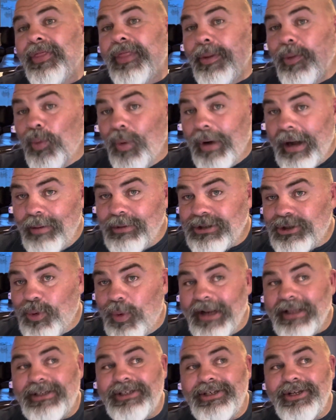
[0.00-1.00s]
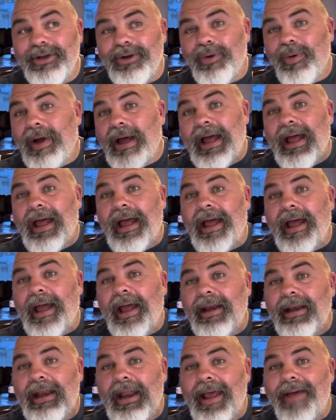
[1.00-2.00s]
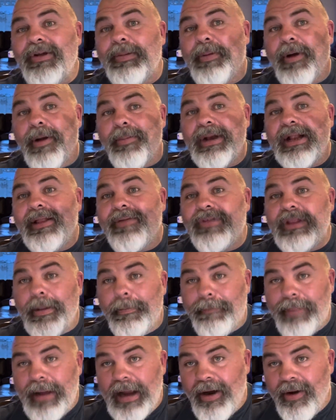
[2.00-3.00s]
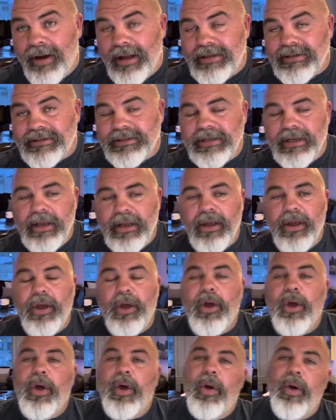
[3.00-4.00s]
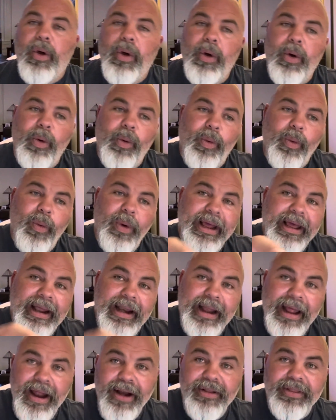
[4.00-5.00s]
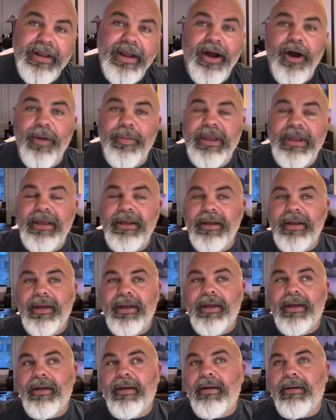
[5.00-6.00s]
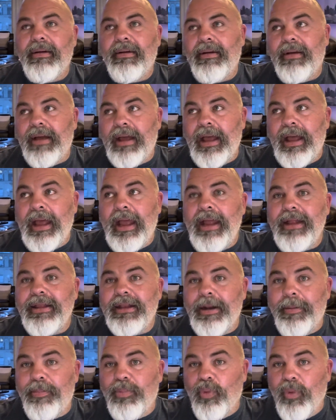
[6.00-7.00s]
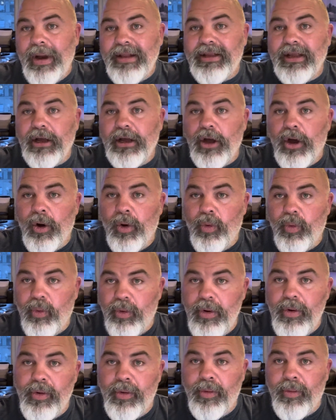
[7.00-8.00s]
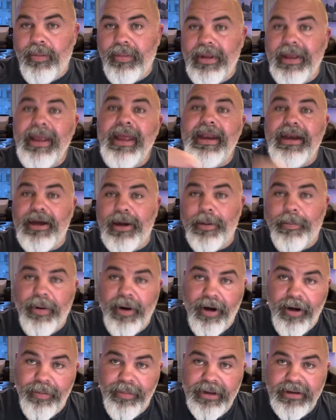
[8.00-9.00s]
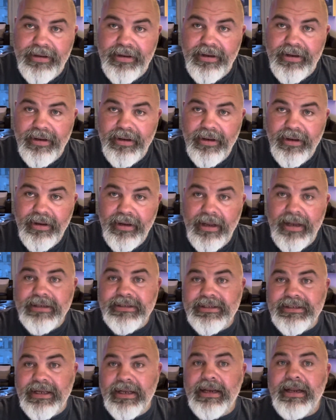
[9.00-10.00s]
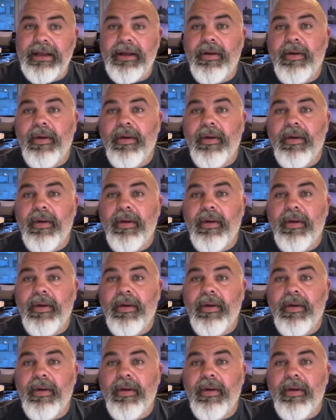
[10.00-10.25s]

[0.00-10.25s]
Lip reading: When I was 22, I didn't have an apartment. I lived in a barracks. When I got out of the Army, I ended up renting a room in an apartment in a city